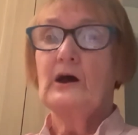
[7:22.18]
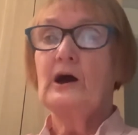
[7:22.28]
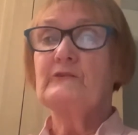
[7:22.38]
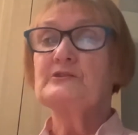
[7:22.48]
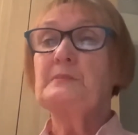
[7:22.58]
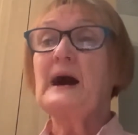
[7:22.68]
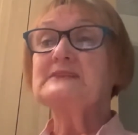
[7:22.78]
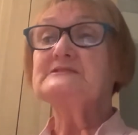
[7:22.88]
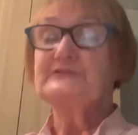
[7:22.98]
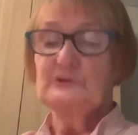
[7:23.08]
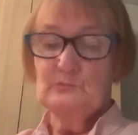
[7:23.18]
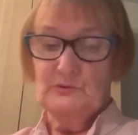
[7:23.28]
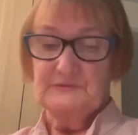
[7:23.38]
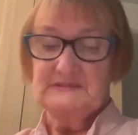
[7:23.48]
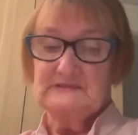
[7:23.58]
Over the past few
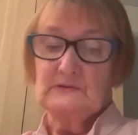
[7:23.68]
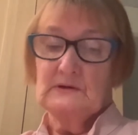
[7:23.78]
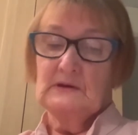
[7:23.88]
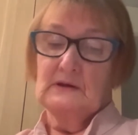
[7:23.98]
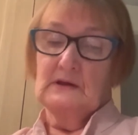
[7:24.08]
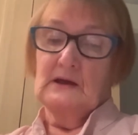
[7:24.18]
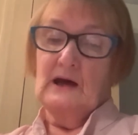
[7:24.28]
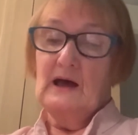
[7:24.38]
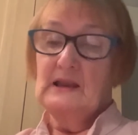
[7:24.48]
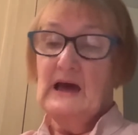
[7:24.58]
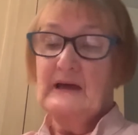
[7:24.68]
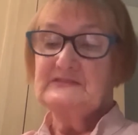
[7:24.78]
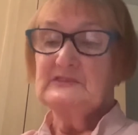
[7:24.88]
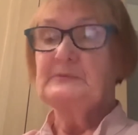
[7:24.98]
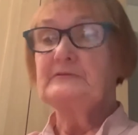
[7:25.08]
months, our lives
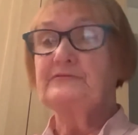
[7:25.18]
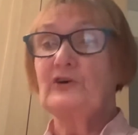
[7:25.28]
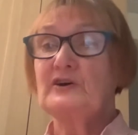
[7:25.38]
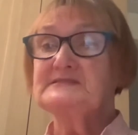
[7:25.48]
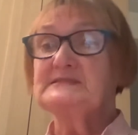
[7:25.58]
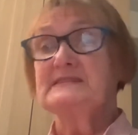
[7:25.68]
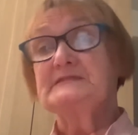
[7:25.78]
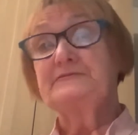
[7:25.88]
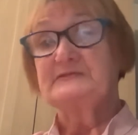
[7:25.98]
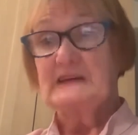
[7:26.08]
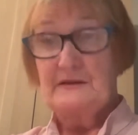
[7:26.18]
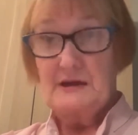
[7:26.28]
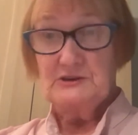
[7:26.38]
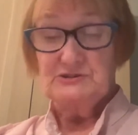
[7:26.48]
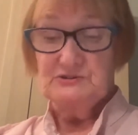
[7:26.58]
have been forced in a different
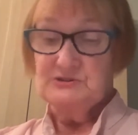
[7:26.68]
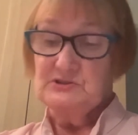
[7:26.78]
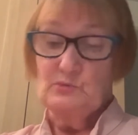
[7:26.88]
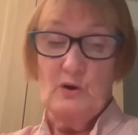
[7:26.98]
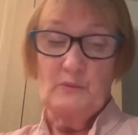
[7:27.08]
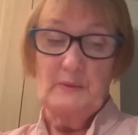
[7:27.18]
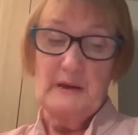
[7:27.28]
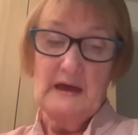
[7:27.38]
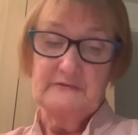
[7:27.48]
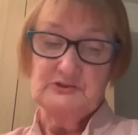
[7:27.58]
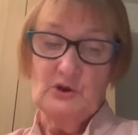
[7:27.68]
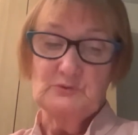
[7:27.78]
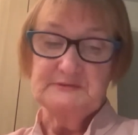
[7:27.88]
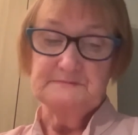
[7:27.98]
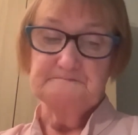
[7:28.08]
direction to the one we may have
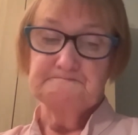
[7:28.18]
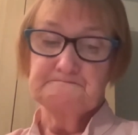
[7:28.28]
chosen.